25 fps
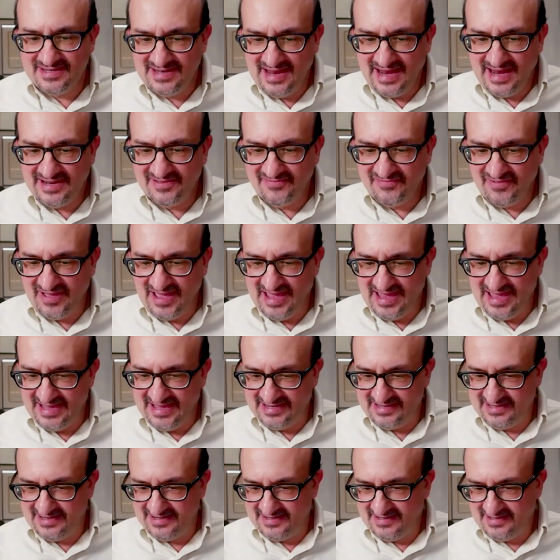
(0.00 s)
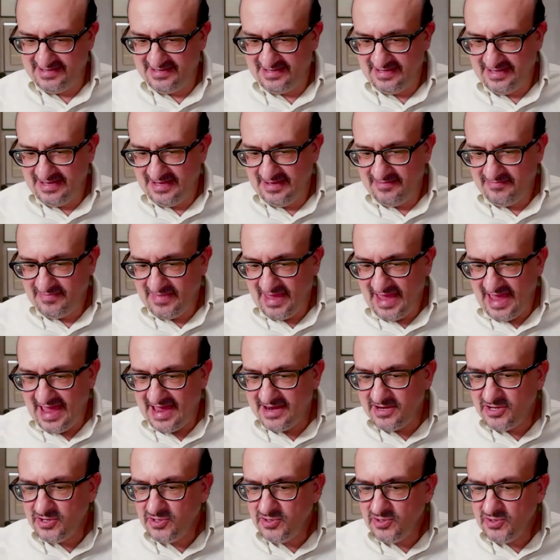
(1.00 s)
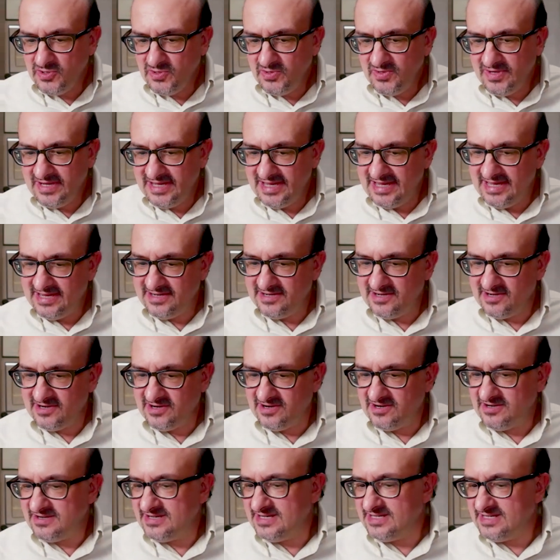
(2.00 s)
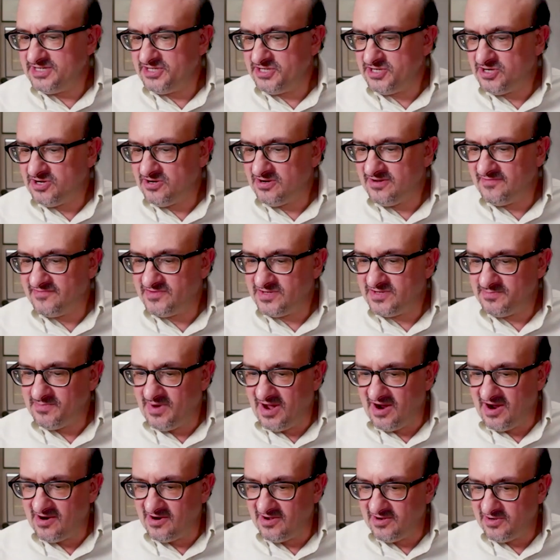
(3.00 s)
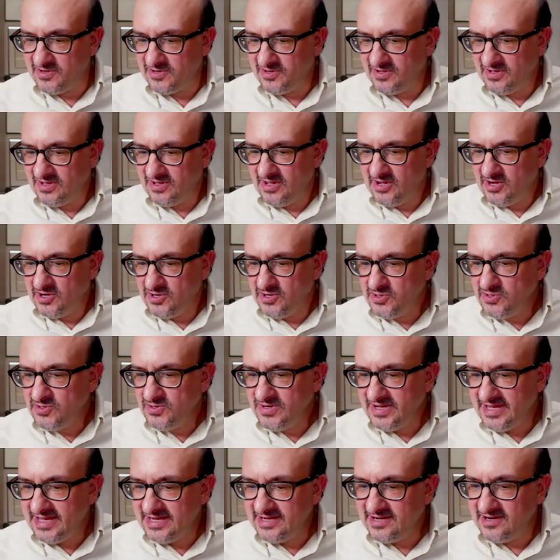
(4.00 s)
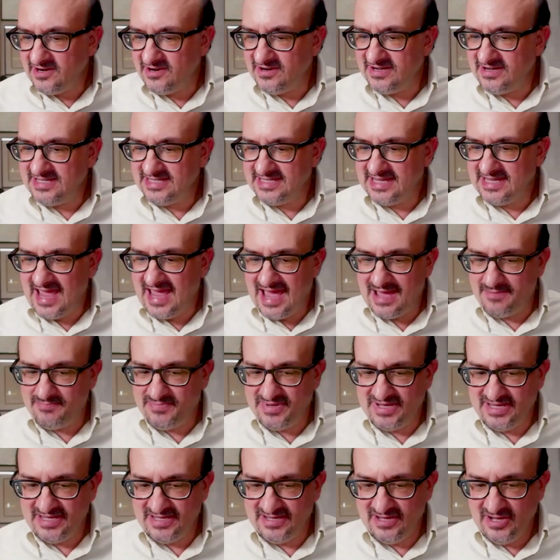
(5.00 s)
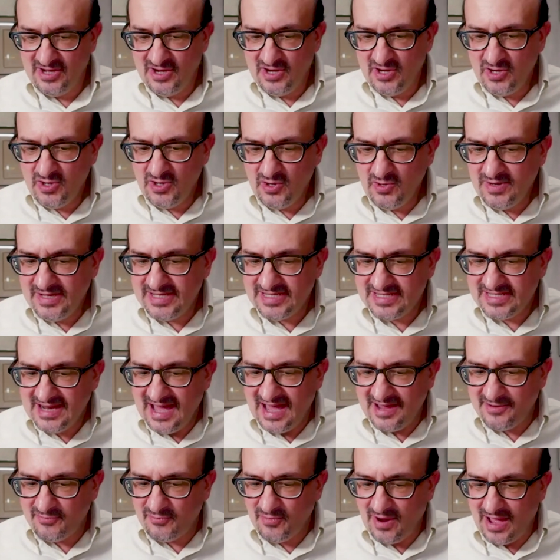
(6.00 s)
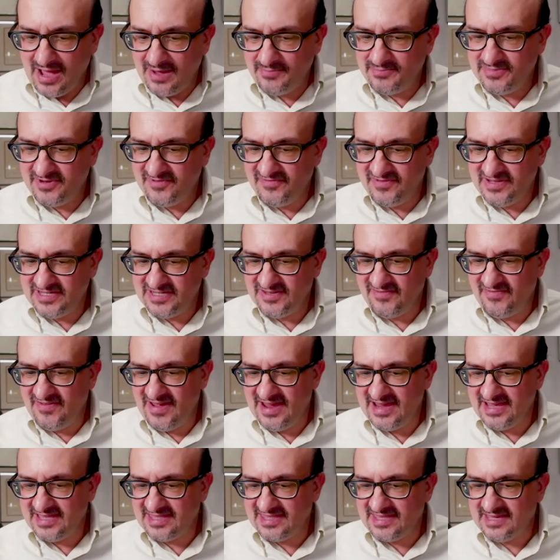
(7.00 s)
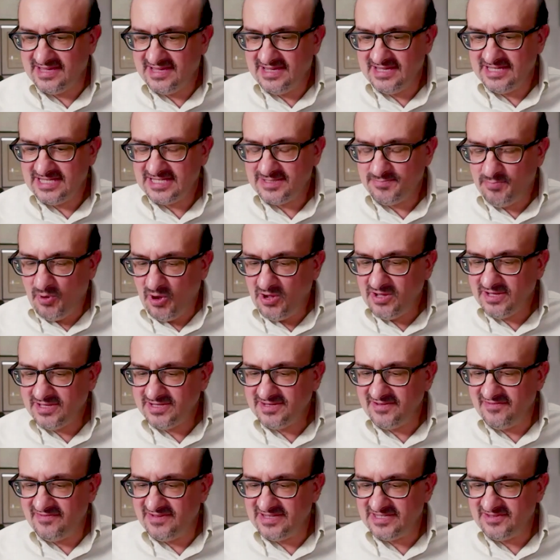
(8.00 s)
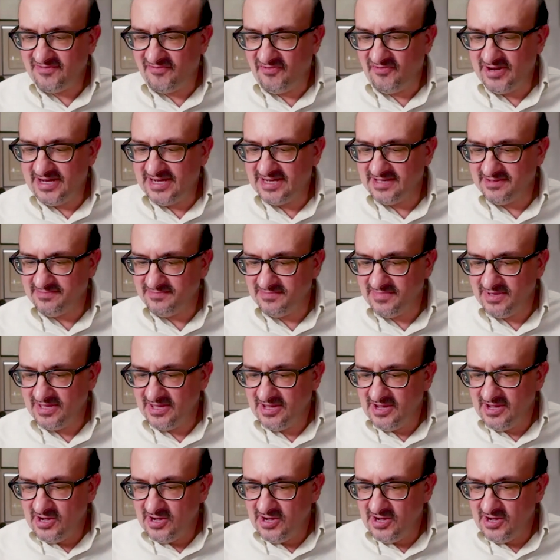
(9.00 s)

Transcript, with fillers: native land, and who in her is sure of tomorrow? Who in her is happy? Who is not robbed of his faith, spoiled of his freedom?